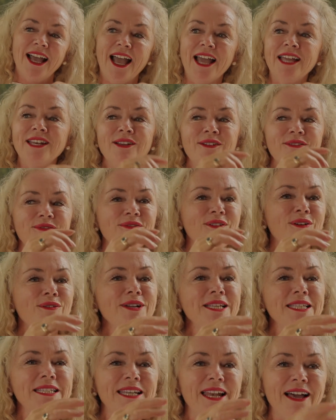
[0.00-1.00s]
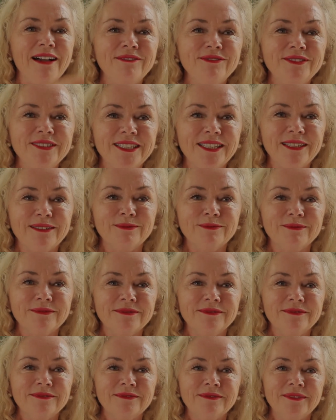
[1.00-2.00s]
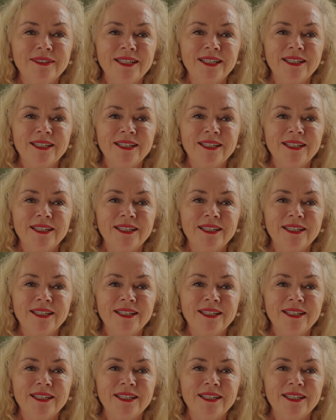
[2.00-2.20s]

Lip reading: and I've always loved him,